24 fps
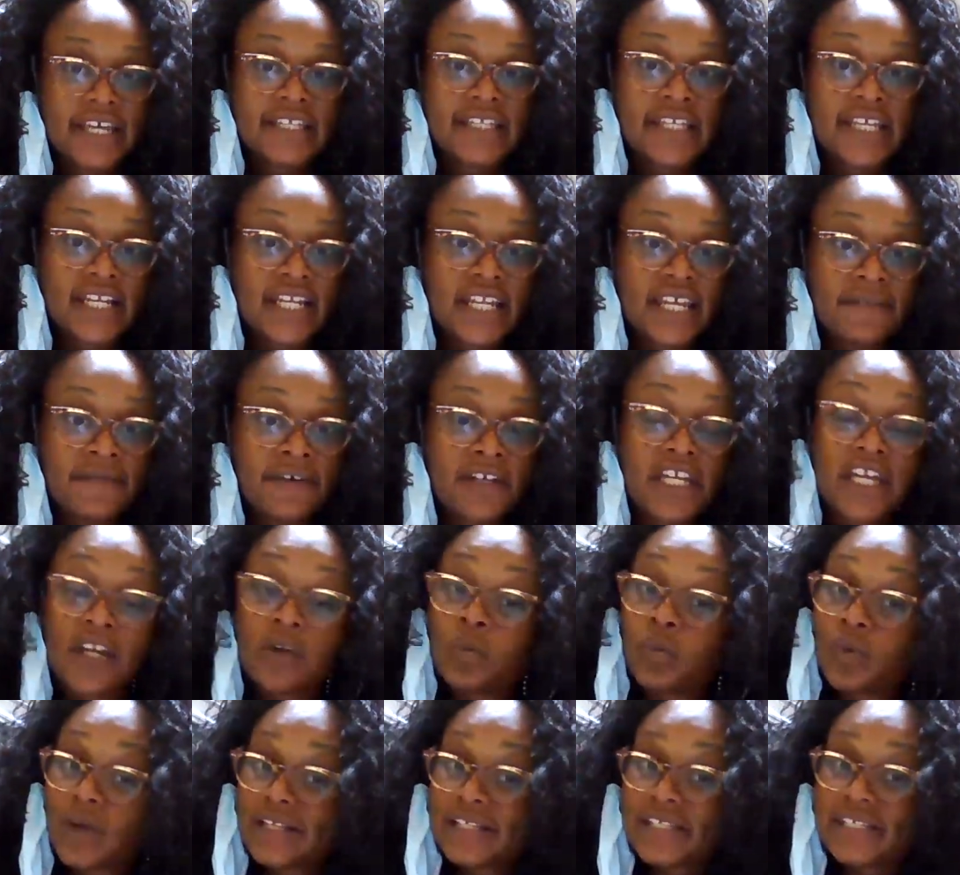delivered
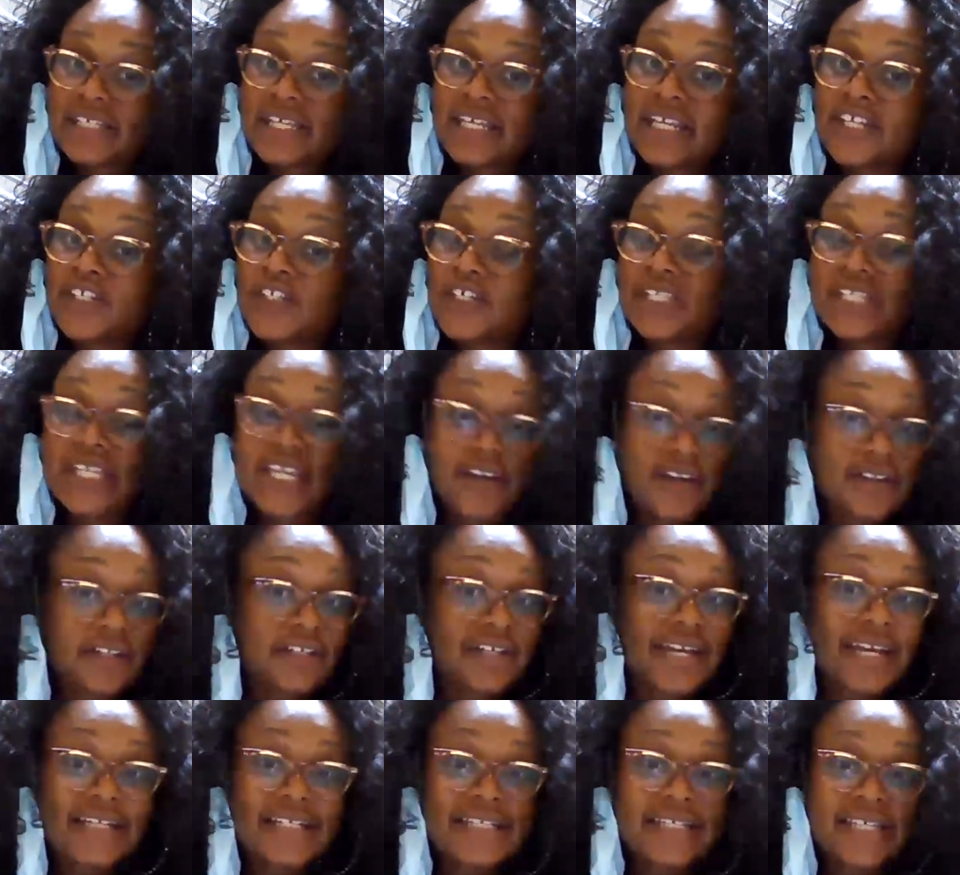in one city just here in
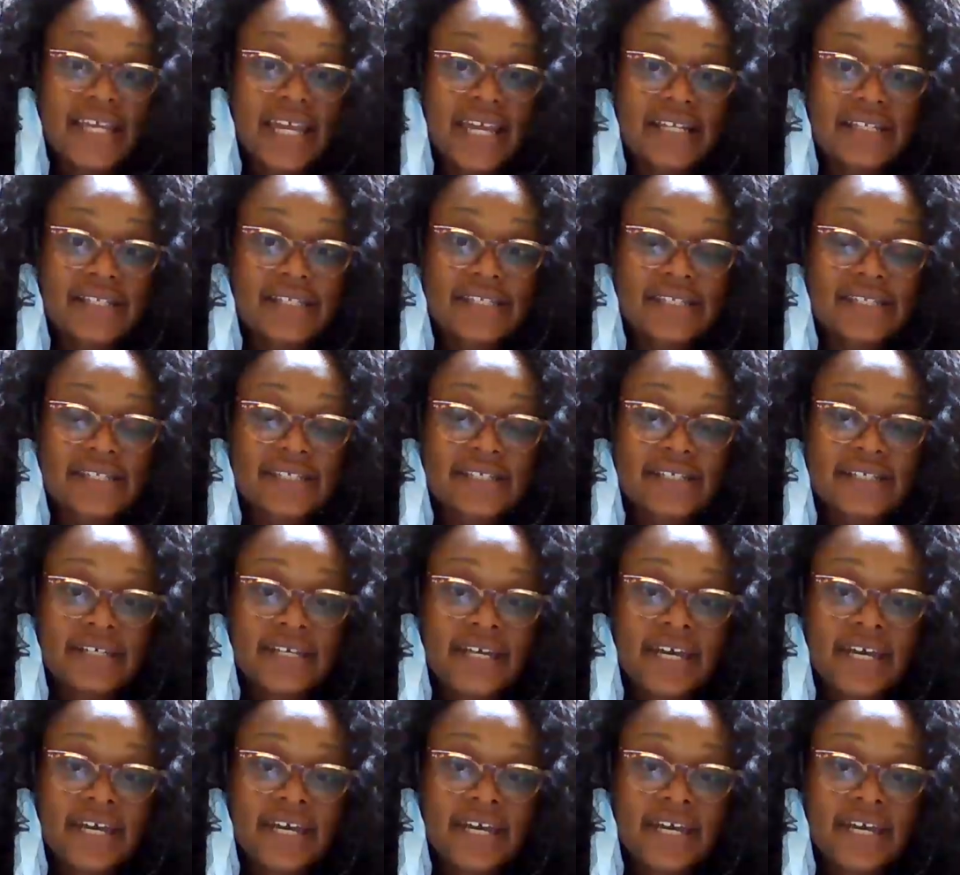the United States.